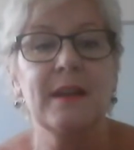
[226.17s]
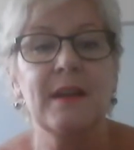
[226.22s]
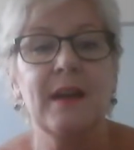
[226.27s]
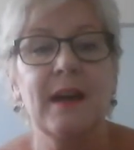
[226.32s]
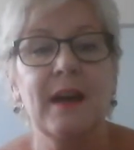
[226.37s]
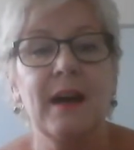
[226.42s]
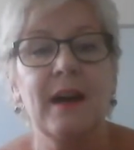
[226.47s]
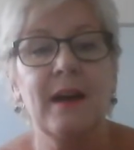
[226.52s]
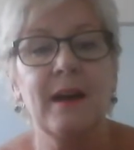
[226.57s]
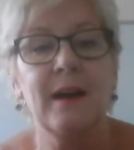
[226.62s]

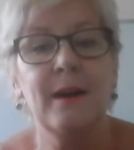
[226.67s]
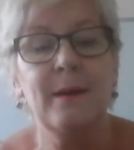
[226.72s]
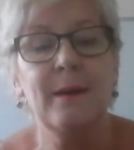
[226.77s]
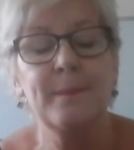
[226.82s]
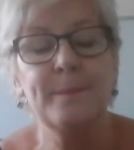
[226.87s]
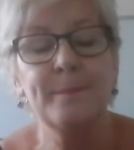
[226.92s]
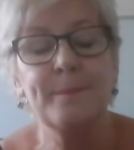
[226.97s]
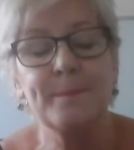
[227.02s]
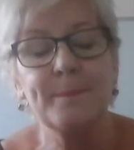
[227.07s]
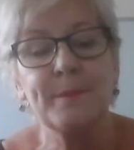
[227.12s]

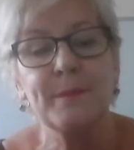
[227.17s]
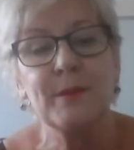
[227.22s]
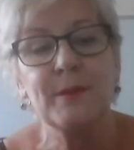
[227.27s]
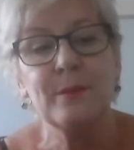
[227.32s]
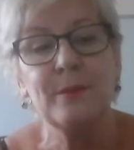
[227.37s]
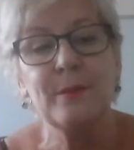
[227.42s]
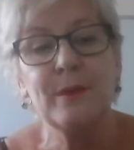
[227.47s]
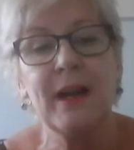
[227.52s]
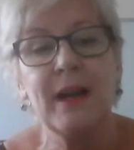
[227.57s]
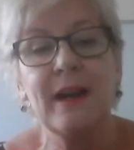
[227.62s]
You
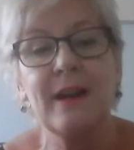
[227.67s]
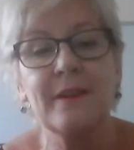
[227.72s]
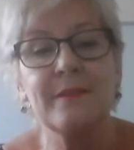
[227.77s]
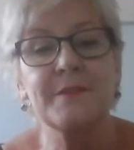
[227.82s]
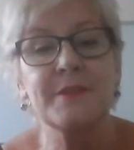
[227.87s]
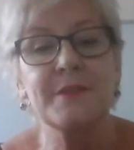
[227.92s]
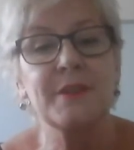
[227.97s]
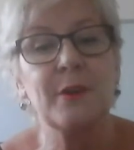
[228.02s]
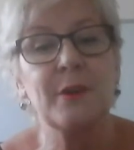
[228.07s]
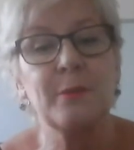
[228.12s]
have to
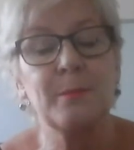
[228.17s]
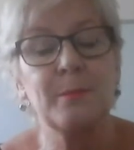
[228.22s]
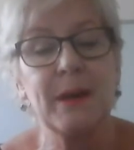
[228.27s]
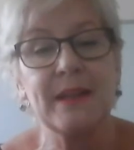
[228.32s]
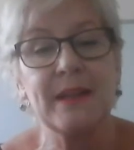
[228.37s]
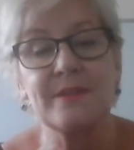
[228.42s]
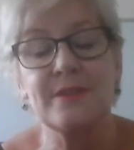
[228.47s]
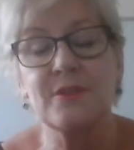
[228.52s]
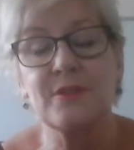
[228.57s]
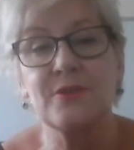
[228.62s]
go back
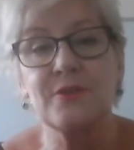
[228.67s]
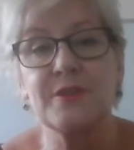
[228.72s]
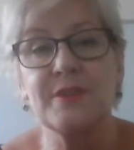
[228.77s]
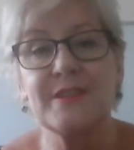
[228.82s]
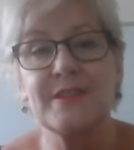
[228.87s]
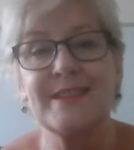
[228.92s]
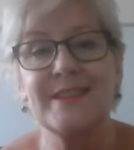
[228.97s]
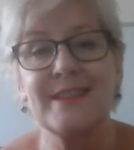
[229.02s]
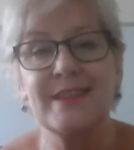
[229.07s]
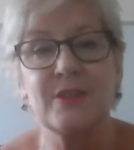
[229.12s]
to
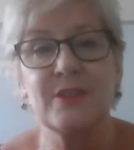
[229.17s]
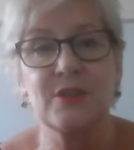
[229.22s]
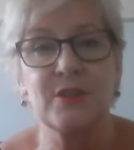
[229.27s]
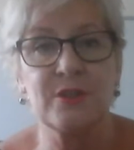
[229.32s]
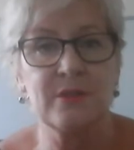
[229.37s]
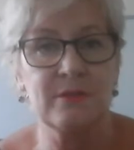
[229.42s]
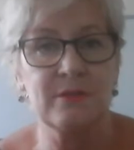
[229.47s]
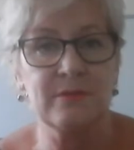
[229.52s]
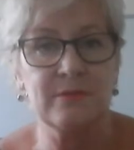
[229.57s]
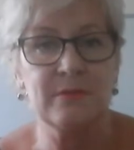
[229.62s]

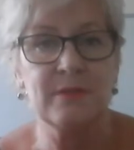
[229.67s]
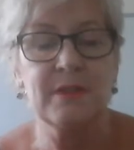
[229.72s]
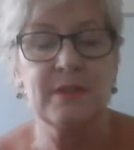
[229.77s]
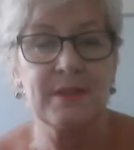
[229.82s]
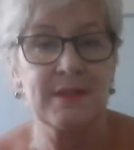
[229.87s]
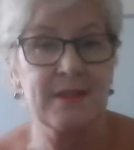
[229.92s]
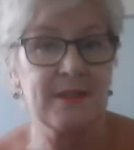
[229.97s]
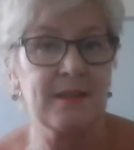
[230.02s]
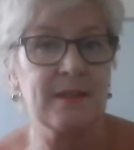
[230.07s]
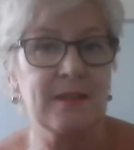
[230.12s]
traditional
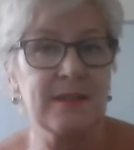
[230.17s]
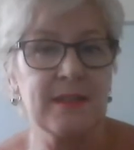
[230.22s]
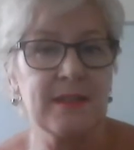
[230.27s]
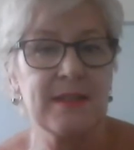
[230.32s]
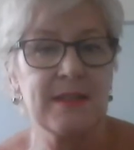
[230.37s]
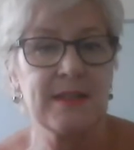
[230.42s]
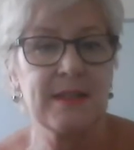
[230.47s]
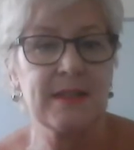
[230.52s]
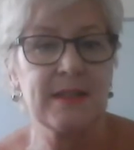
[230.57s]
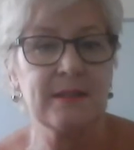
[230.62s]
study
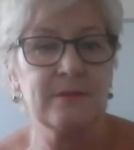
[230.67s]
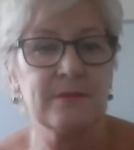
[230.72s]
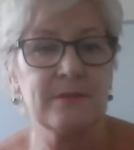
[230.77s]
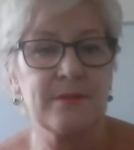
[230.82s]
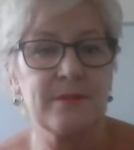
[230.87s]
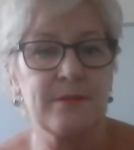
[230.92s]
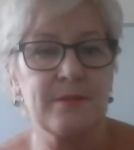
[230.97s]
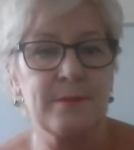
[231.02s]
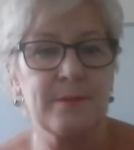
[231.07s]
skills.